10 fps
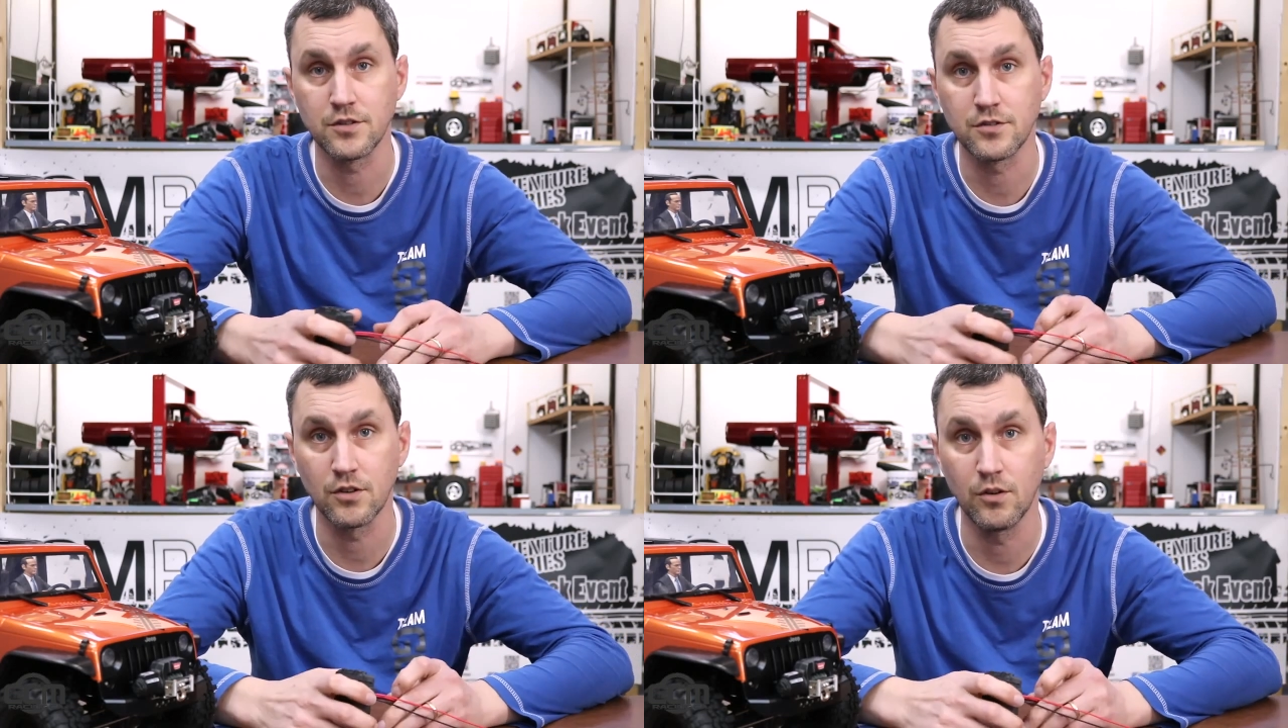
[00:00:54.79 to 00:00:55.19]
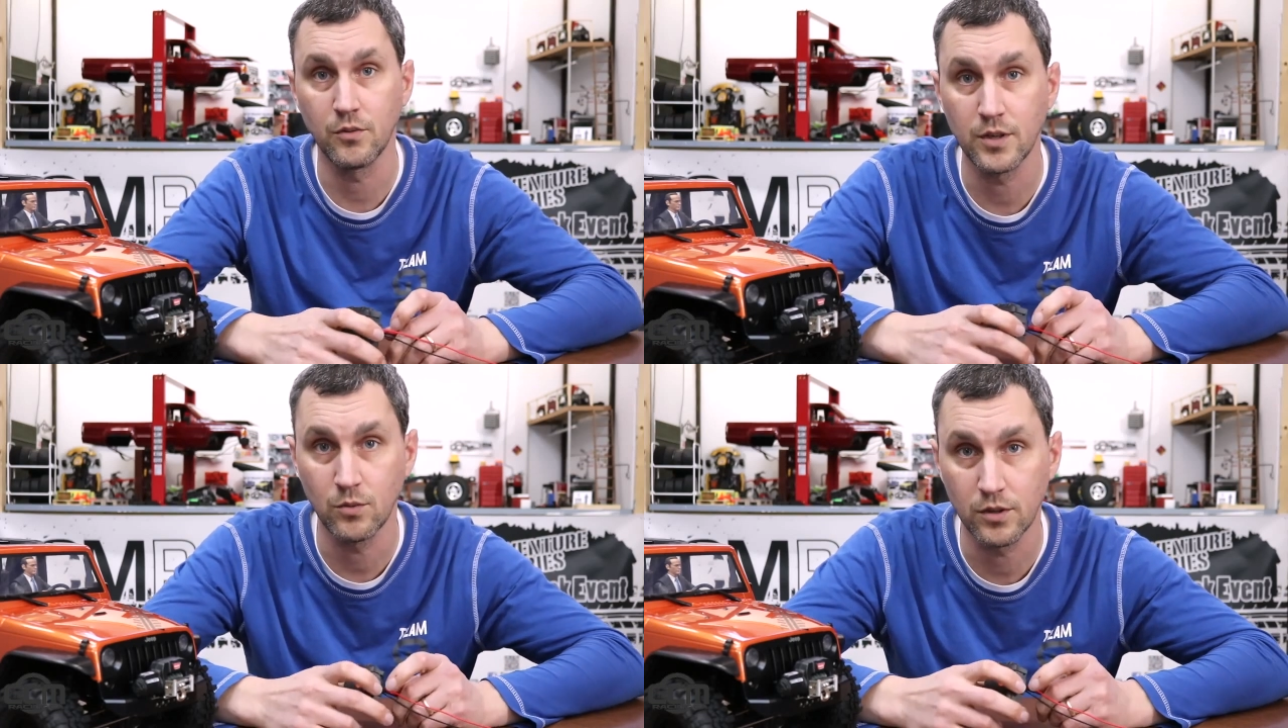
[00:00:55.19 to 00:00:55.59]
So
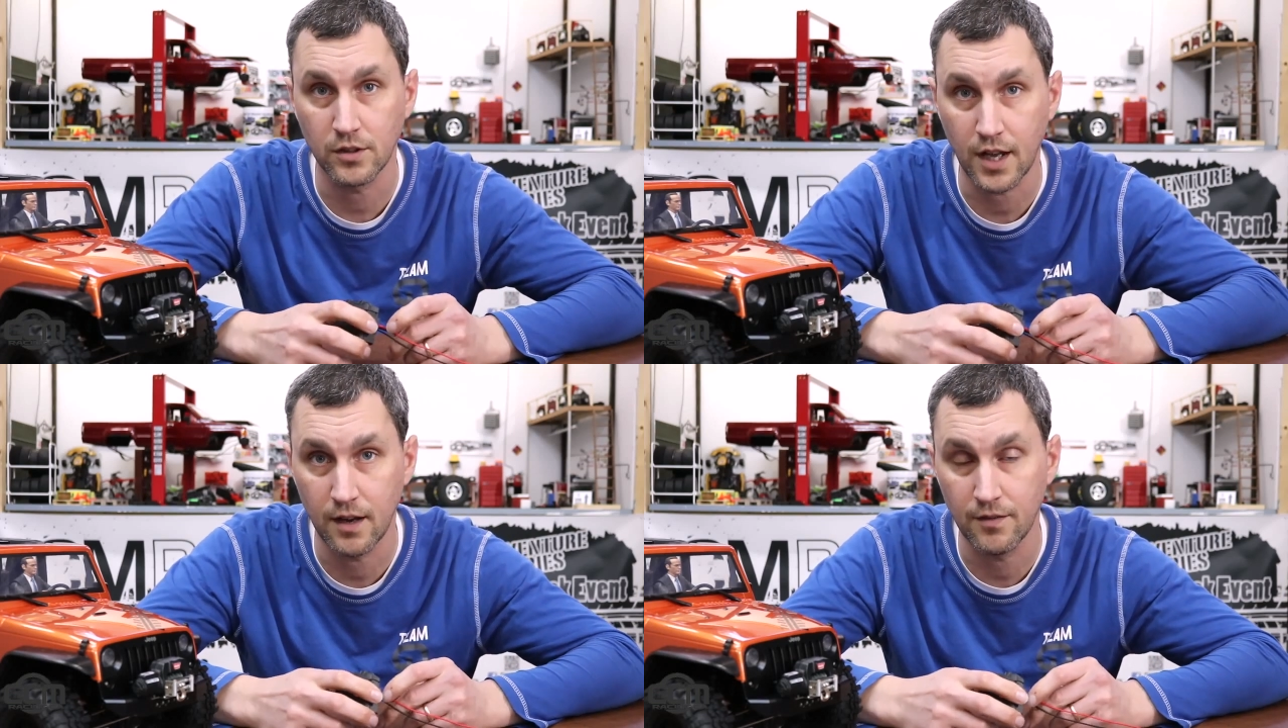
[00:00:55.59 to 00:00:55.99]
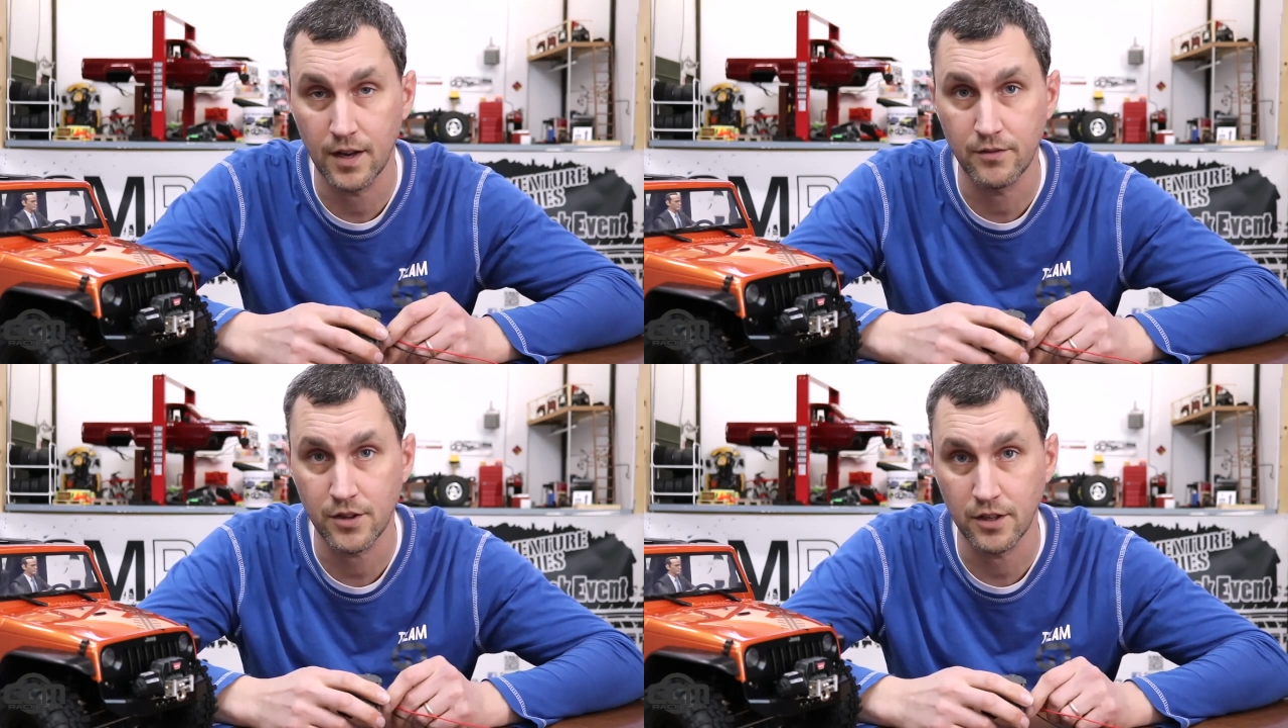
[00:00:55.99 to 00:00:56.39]
we will have
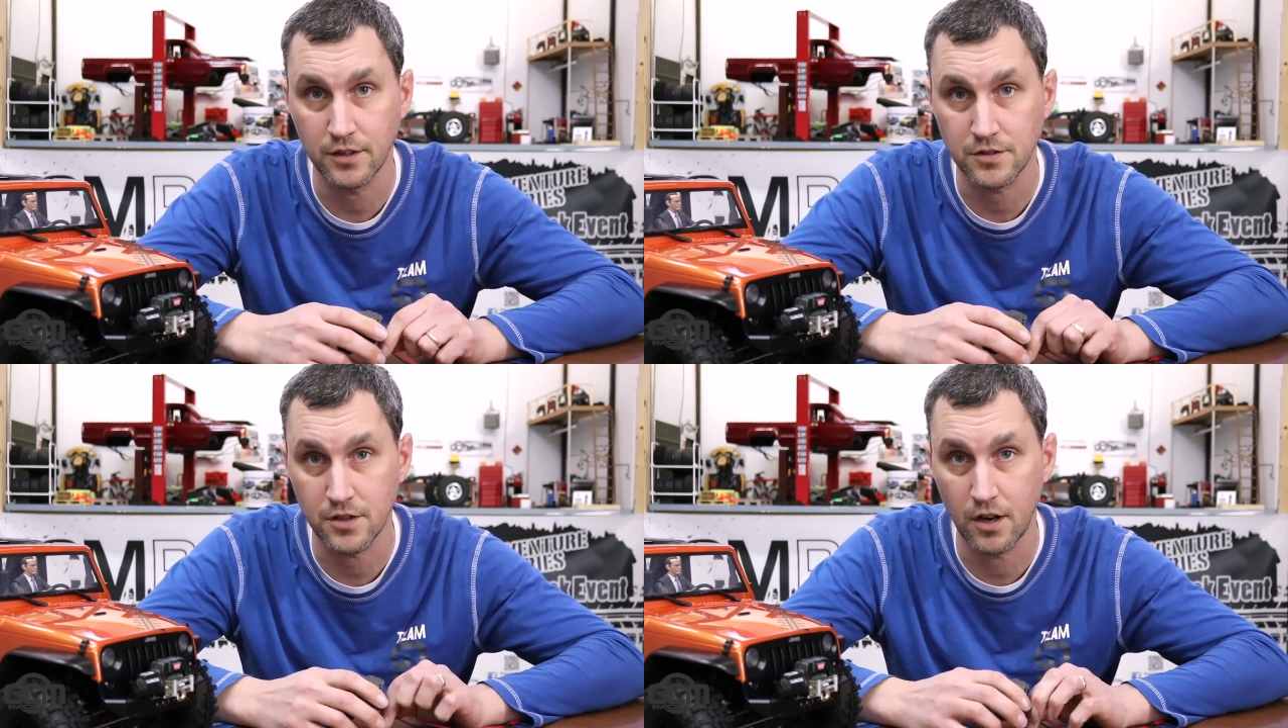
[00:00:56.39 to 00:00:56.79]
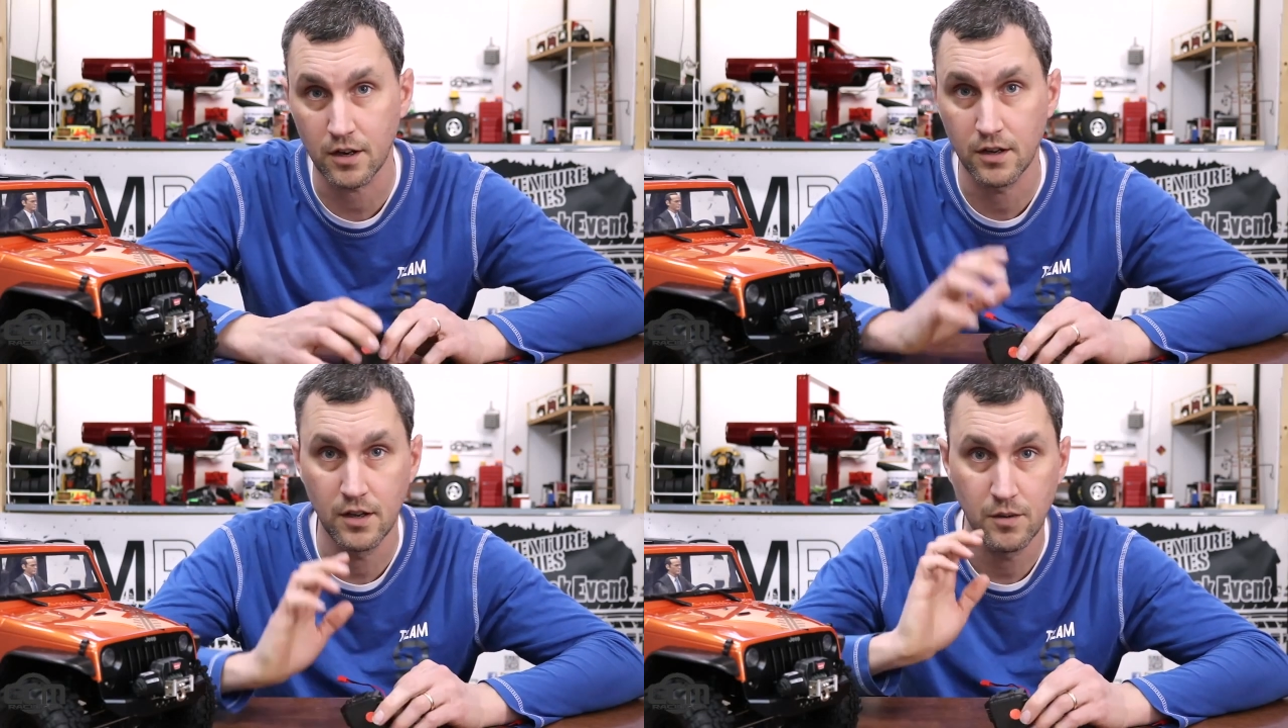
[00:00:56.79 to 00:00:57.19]
everything in
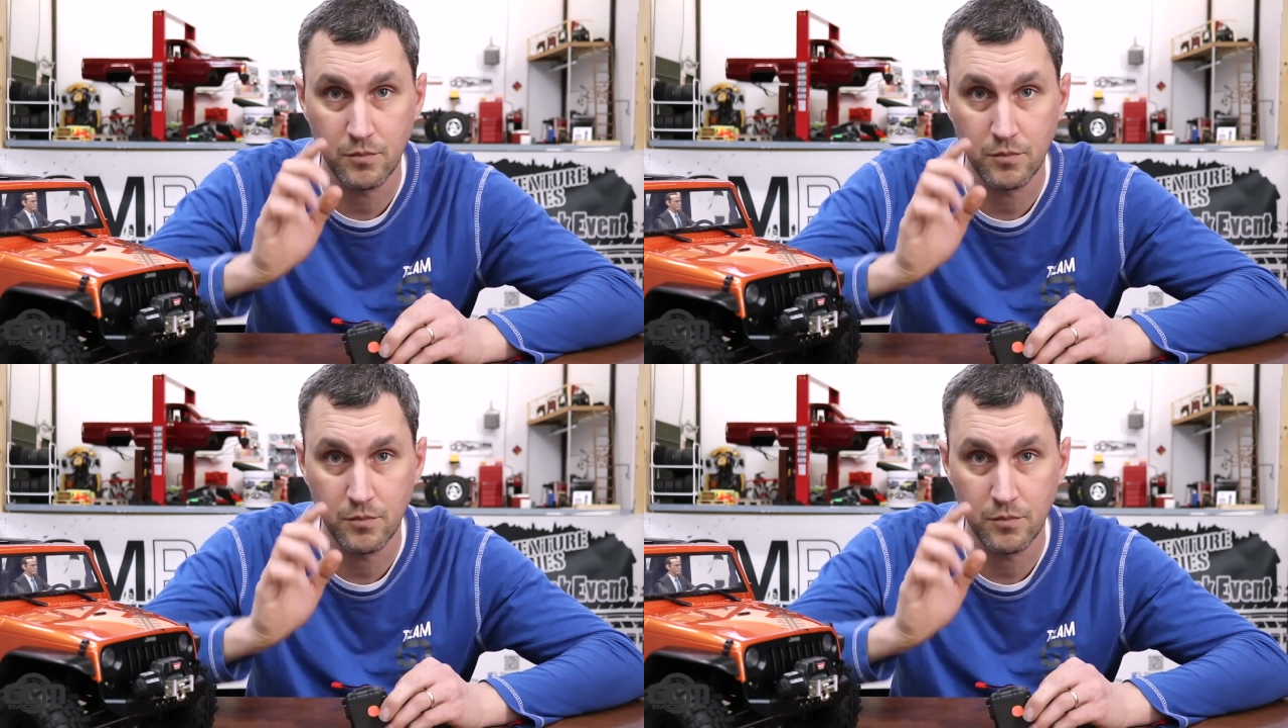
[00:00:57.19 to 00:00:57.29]
stock